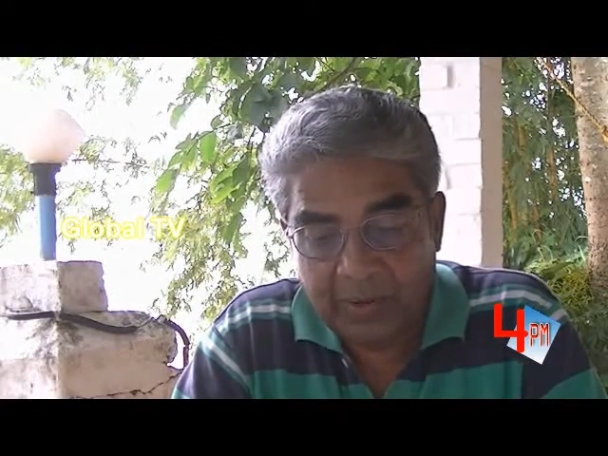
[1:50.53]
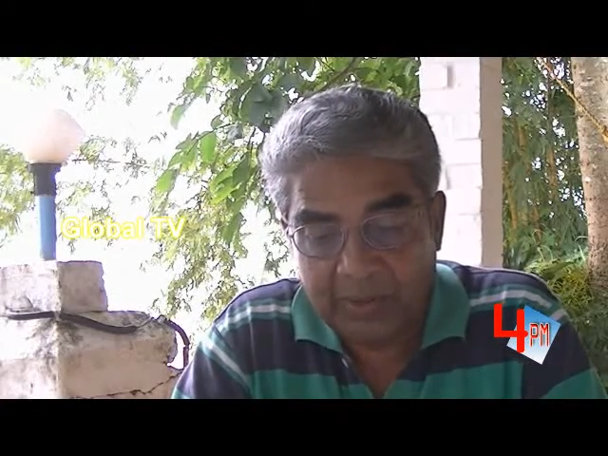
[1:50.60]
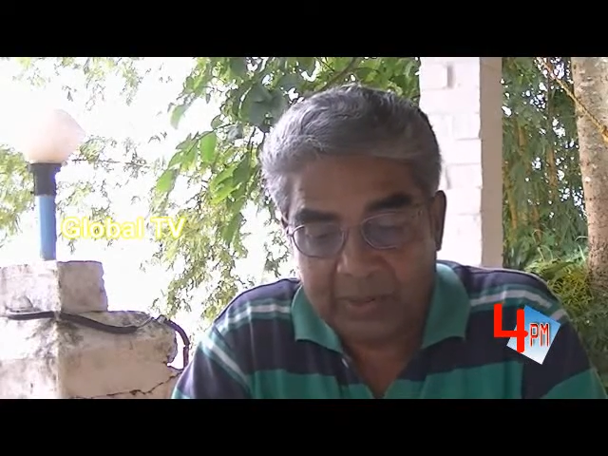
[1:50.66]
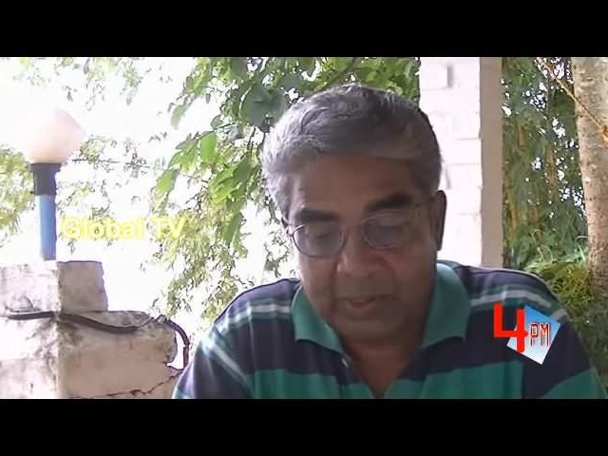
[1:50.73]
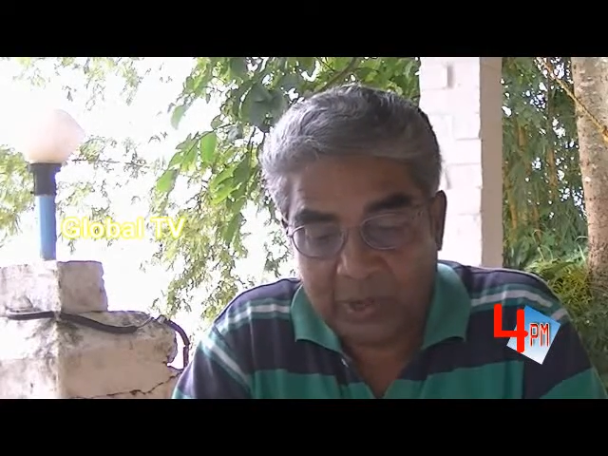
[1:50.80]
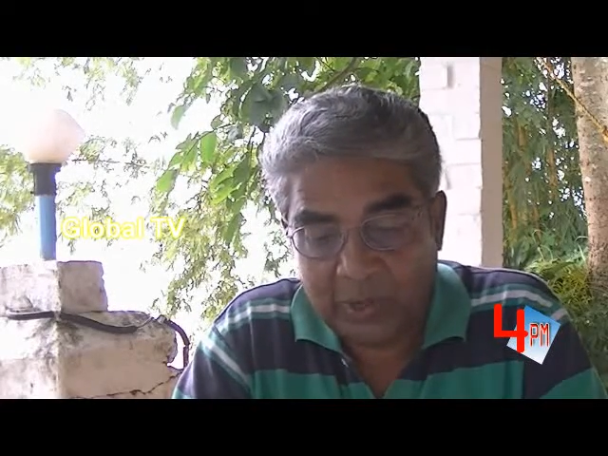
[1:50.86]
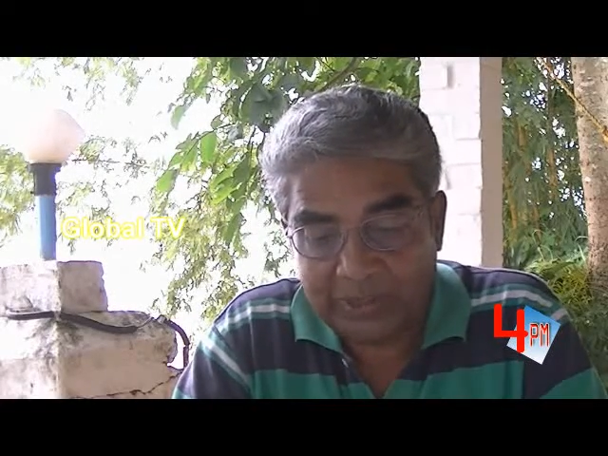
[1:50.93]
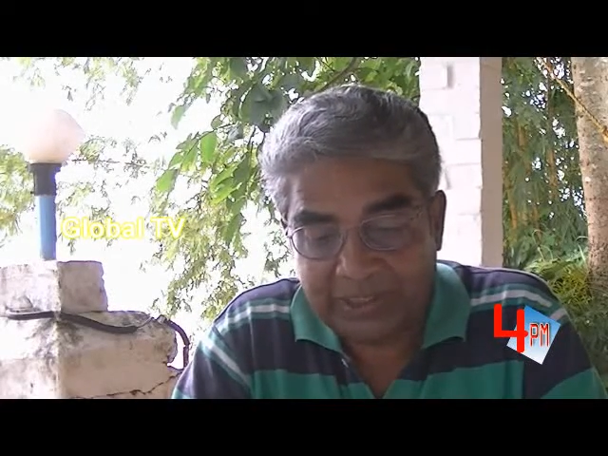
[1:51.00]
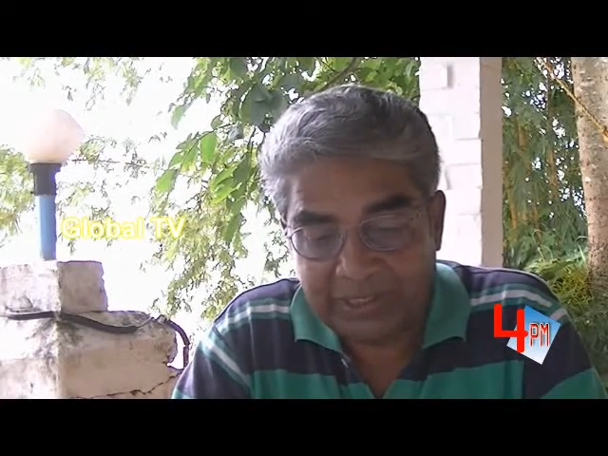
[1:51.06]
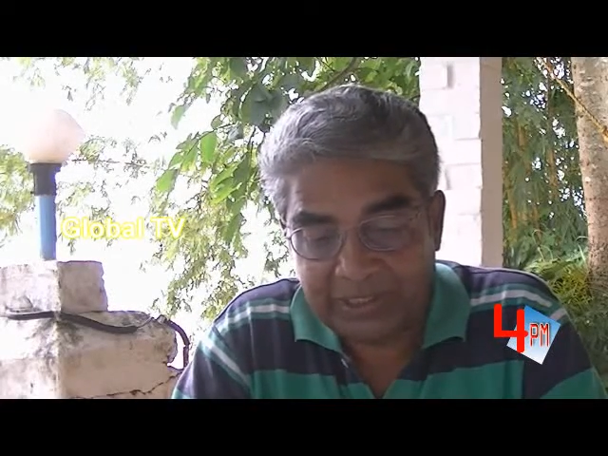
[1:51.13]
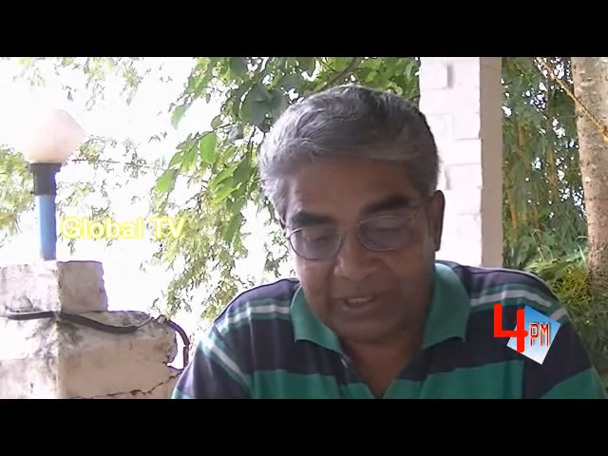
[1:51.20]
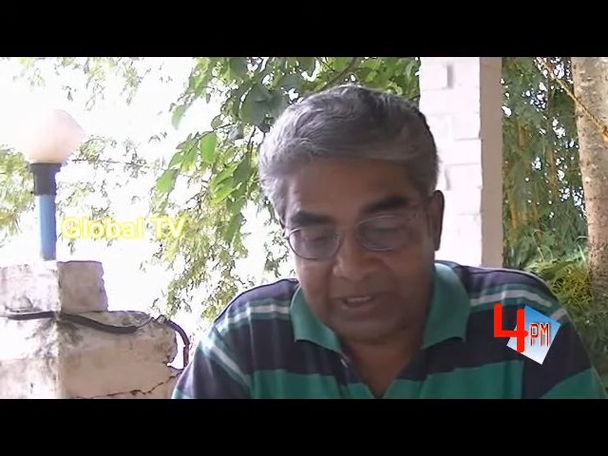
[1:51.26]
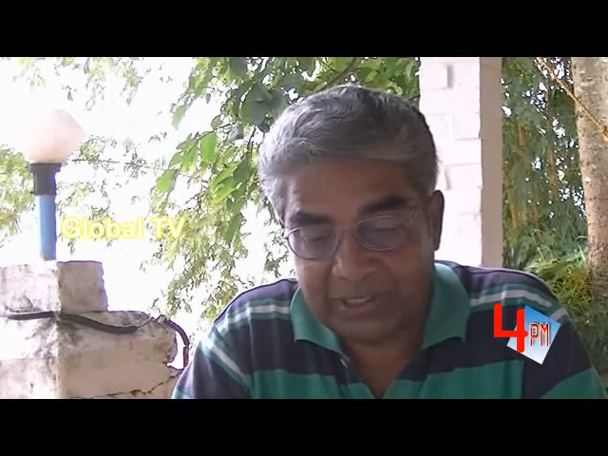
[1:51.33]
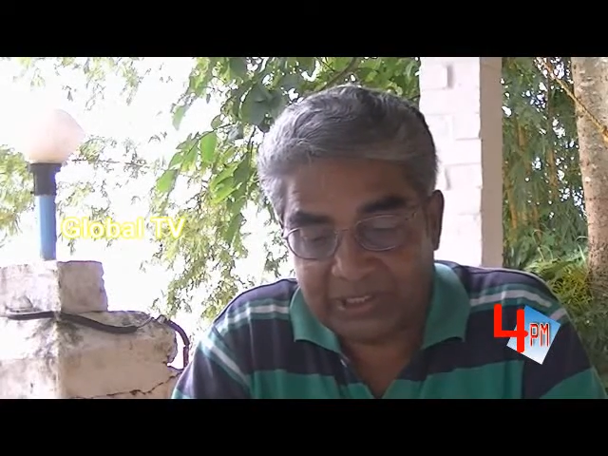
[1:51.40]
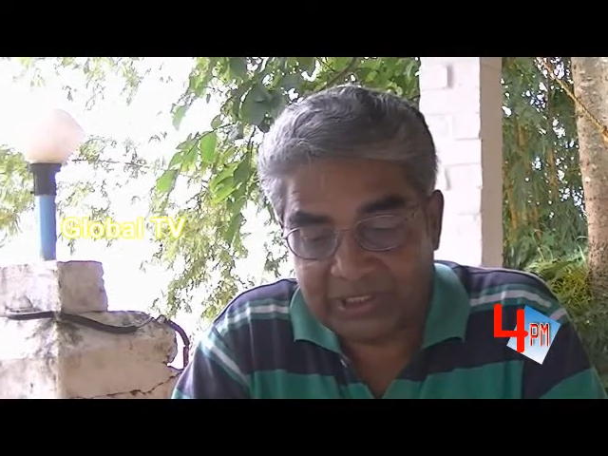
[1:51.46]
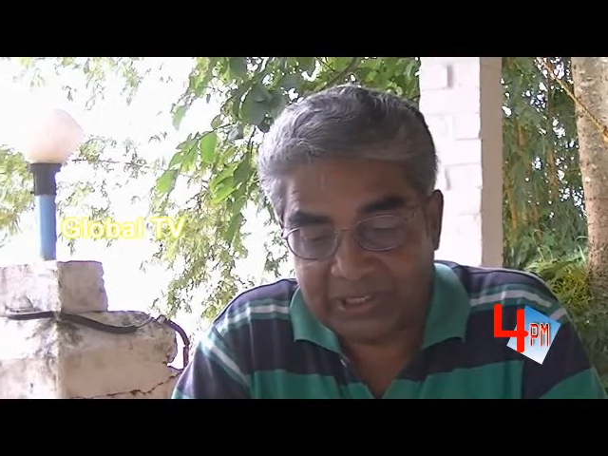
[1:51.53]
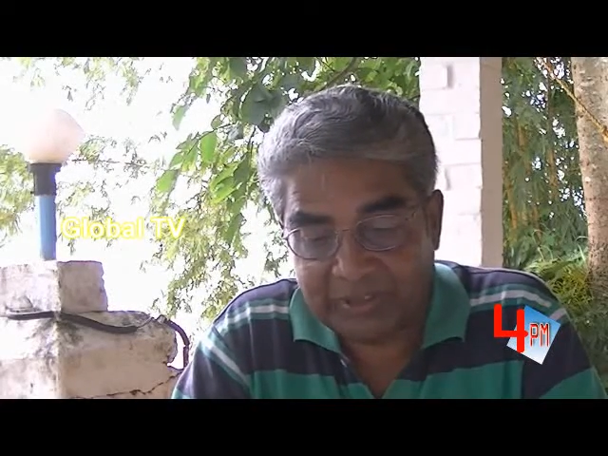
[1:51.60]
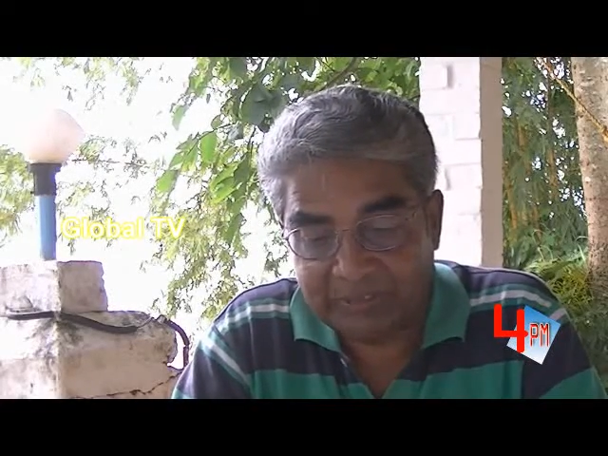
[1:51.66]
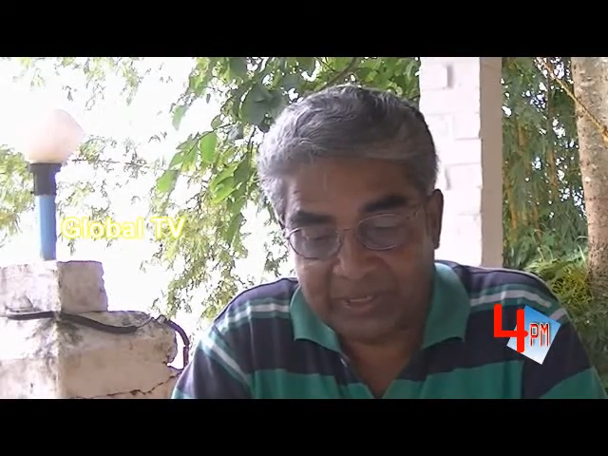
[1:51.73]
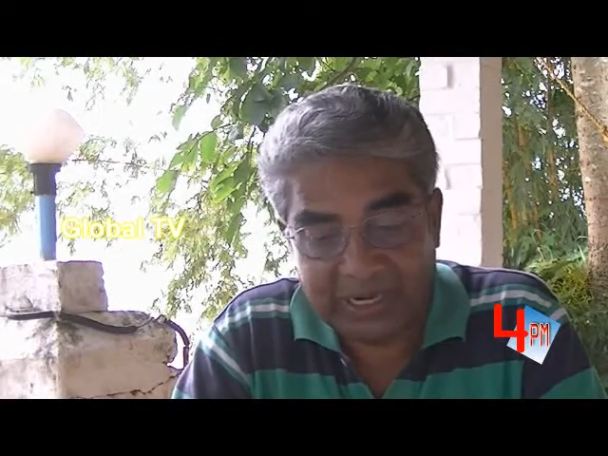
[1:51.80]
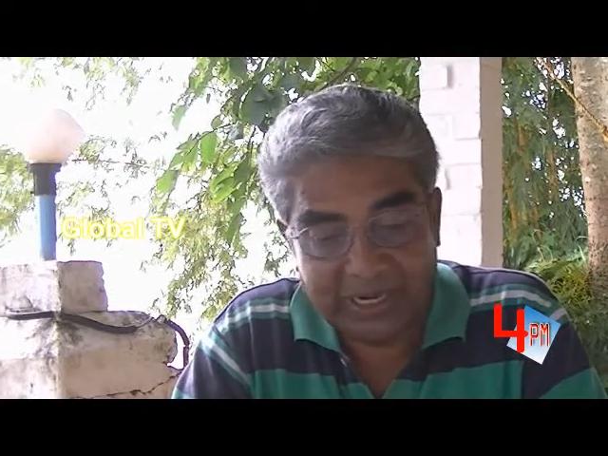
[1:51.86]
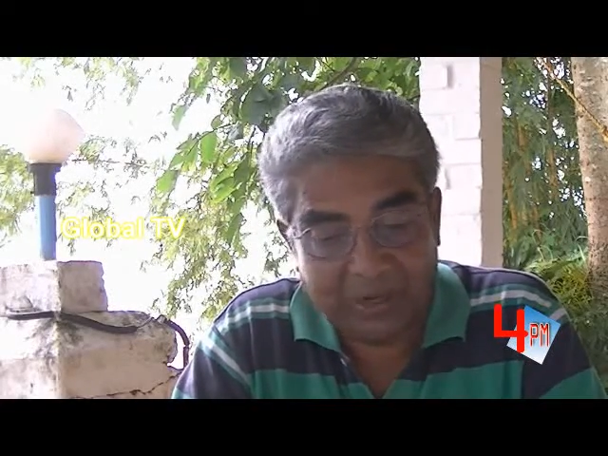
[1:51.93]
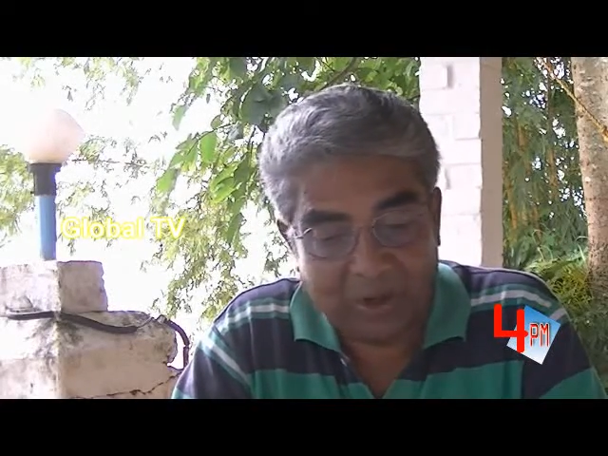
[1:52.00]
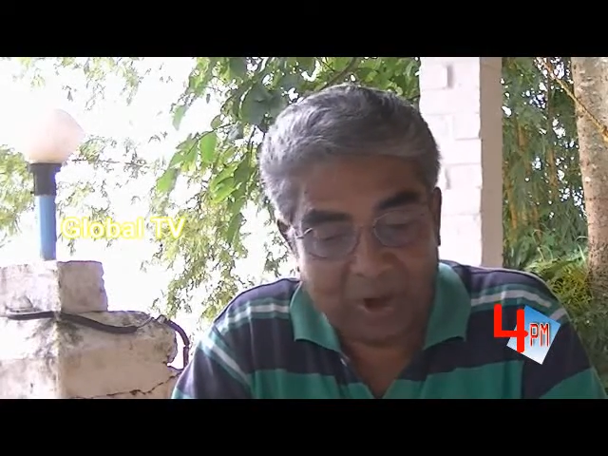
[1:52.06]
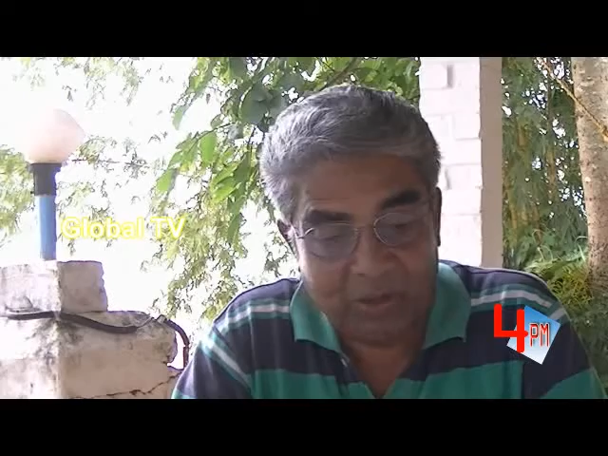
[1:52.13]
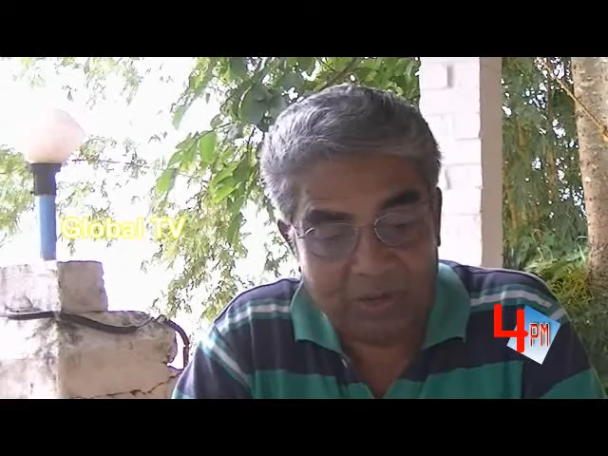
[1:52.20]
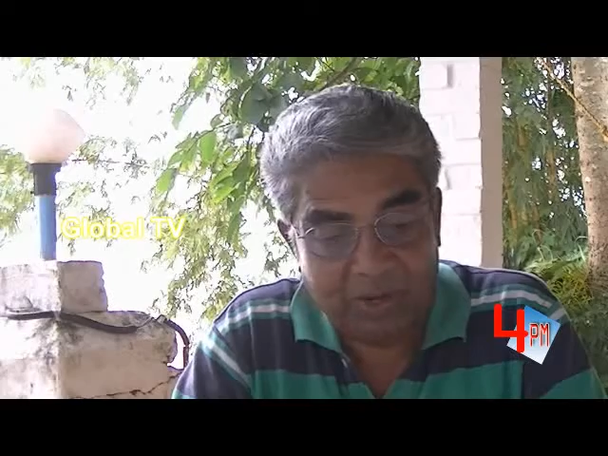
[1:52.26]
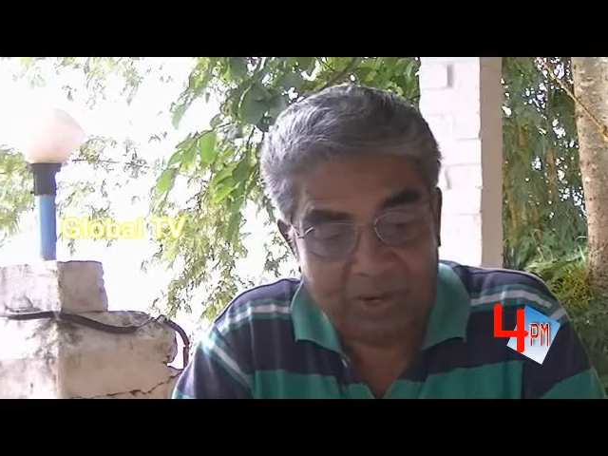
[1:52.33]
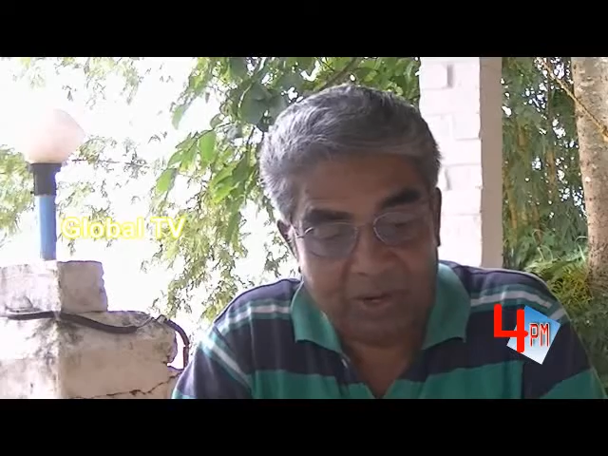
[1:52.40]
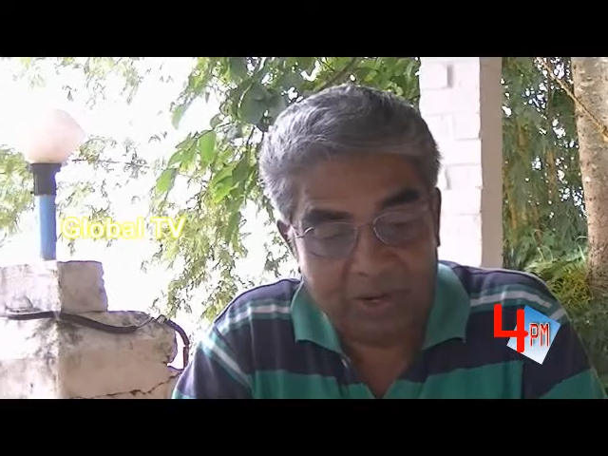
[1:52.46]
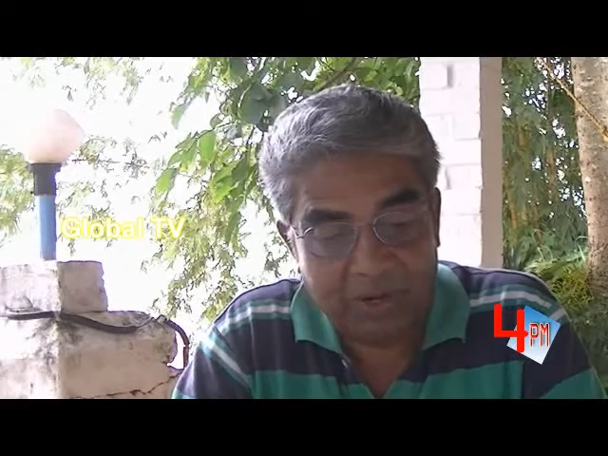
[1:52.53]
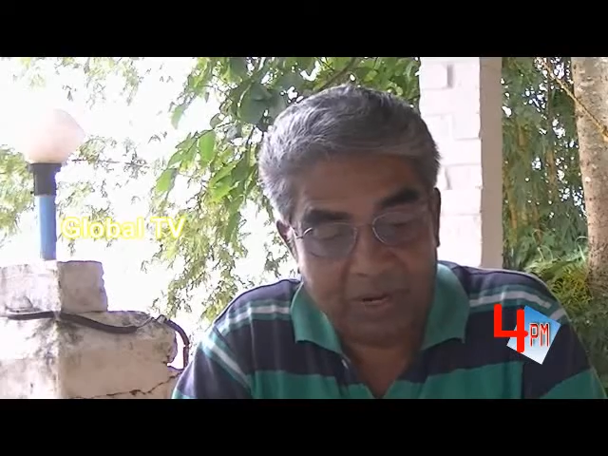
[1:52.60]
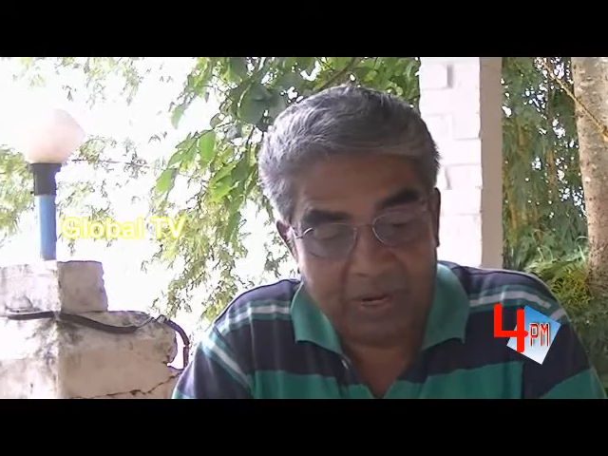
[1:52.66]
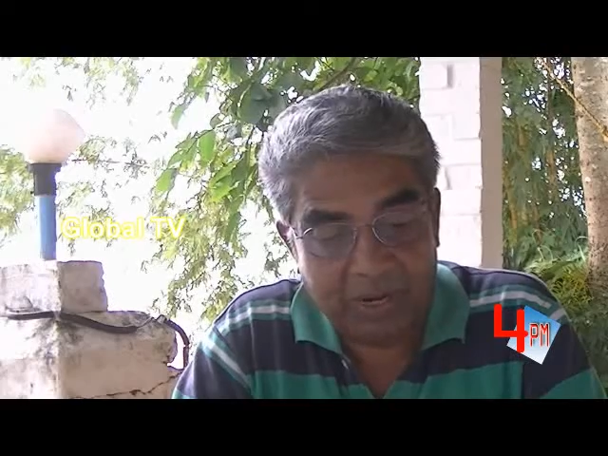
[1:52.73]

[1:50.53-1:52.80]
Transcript: With all this, there is something in common